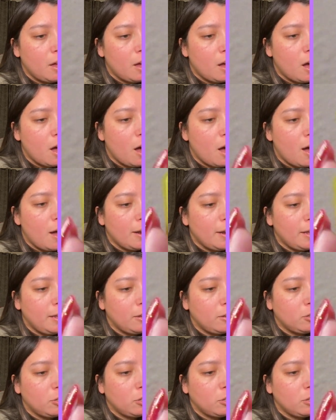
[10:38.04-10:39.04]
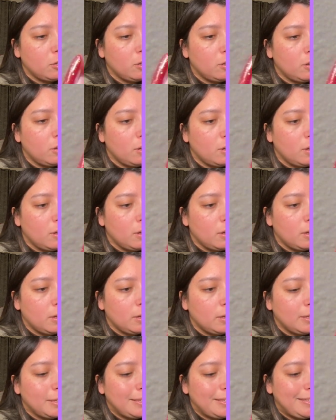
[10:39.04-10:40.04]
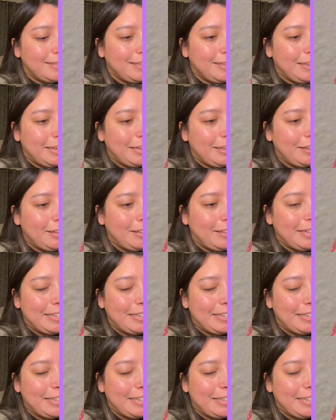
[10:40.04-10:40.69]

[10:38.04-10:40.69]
Oddish, Seal.